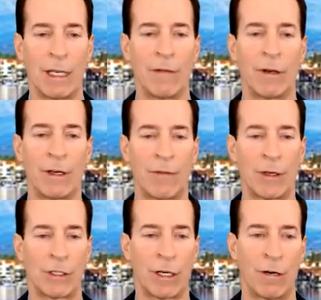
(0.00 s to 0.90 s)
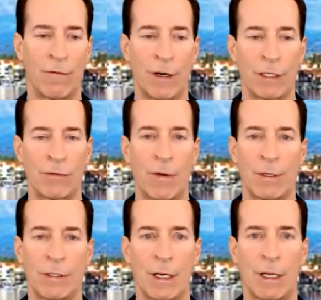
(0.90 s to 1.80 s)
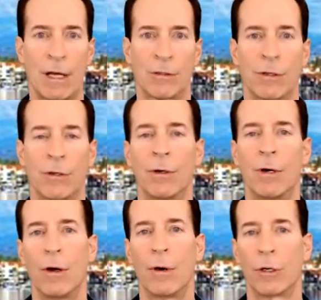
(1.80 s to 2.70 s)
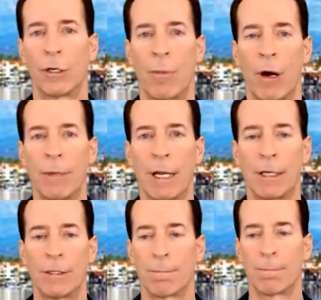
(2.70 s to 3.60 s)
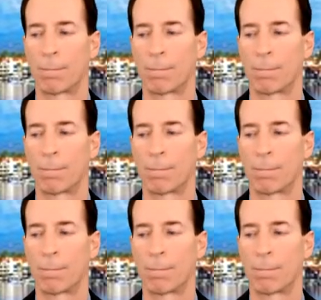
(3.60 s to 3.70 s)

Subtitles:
even if there's interference from the city council or department heads?